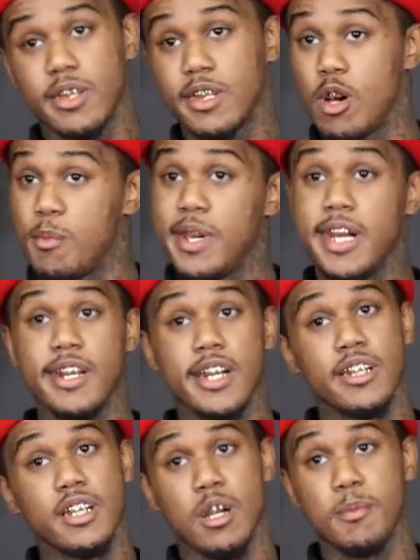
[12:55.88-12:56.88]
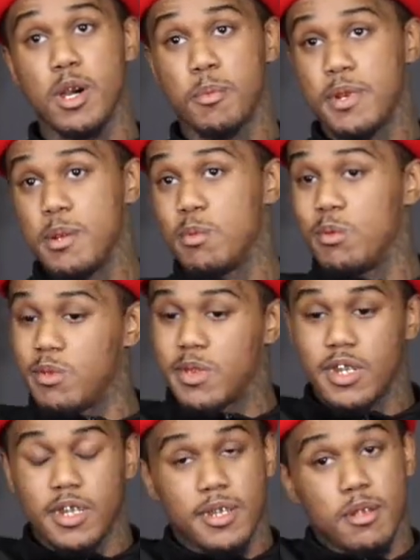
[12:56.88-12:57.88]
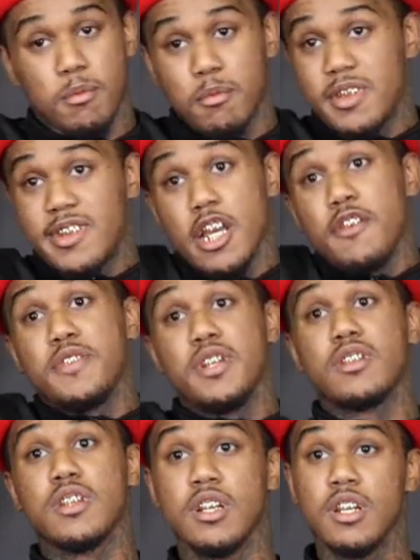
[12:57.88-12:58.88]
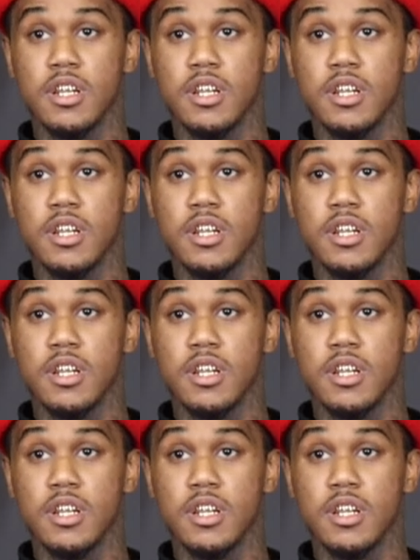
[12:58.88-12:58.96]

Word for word: don't mean nothing no more. People's selfish.